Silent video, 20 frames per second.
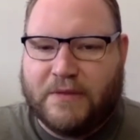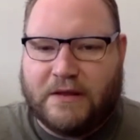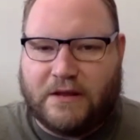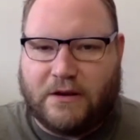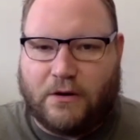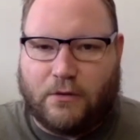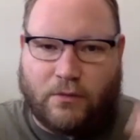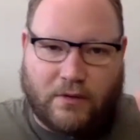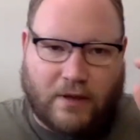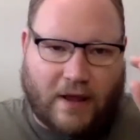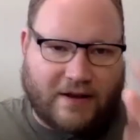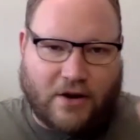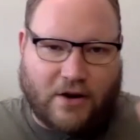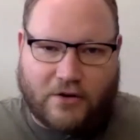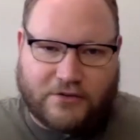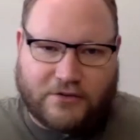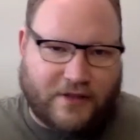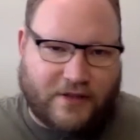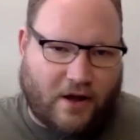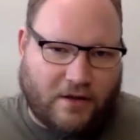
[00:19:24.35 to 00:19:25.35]
You know, I
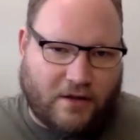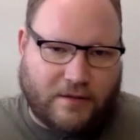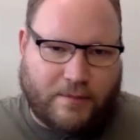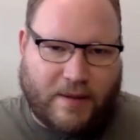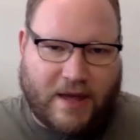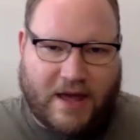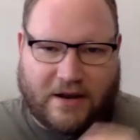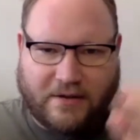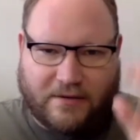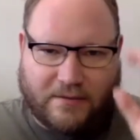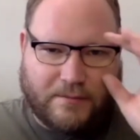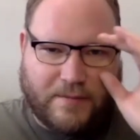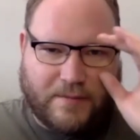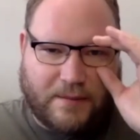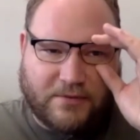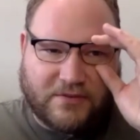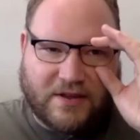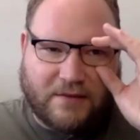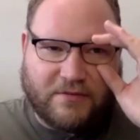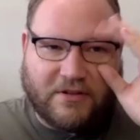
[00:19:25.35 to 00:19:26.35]
noticed that all the panel
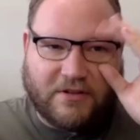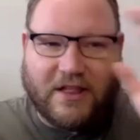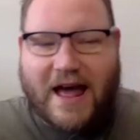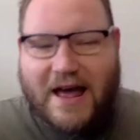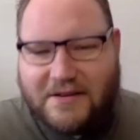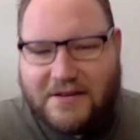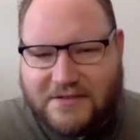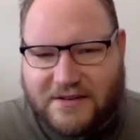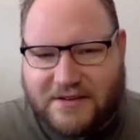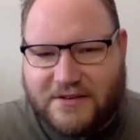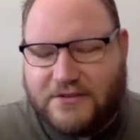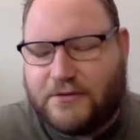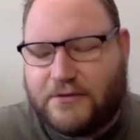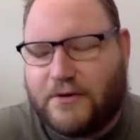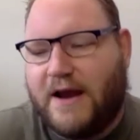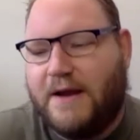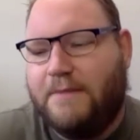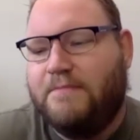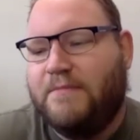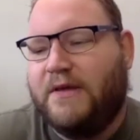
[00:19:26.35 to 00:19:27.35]
members have glasses,
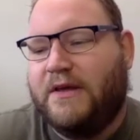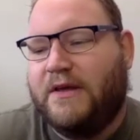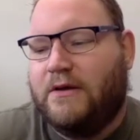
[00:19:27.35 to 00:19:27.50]
right?